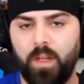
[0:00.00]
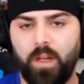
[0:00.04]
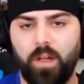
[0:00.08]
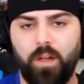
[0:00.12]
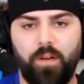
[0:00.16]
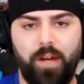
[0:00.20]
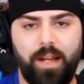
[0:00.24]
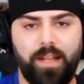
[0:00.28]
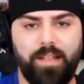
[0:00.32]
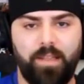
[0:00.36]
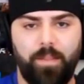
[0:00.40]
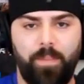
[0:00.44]

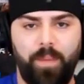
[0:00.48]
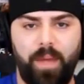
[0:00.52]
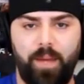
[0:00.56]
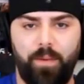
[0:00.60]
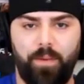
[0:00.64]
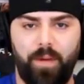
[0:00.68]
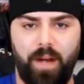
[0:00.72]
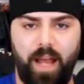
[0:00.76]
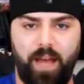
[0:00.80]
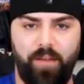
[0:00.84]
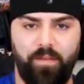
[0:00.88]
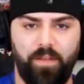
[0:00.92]
Great debate
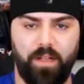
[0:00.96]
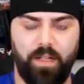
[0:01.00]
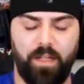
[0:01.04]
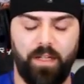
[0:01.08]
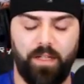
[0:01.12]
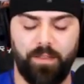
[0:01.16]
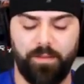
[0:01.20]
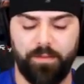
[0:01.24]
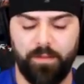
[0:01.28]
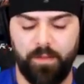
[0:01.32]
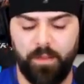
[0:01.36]
we're having here.